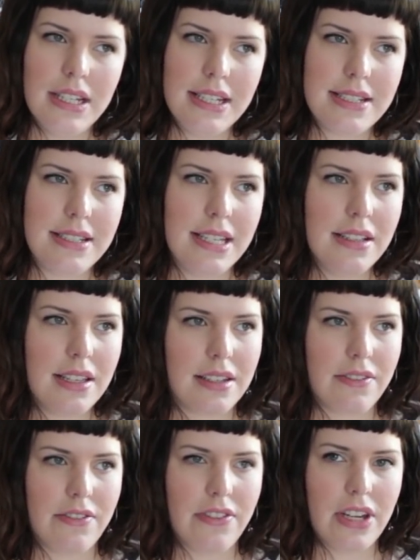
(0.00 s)
It's knit like
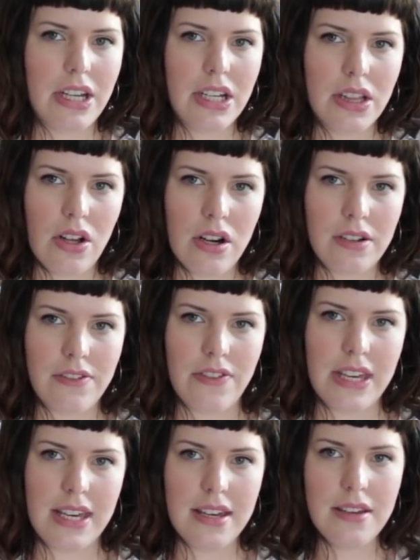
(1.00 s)
a very long
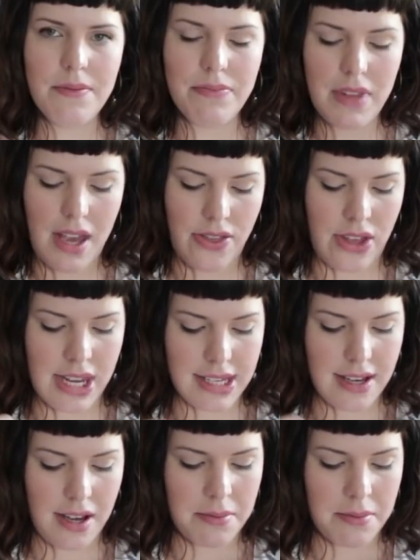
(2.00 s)
V, and then it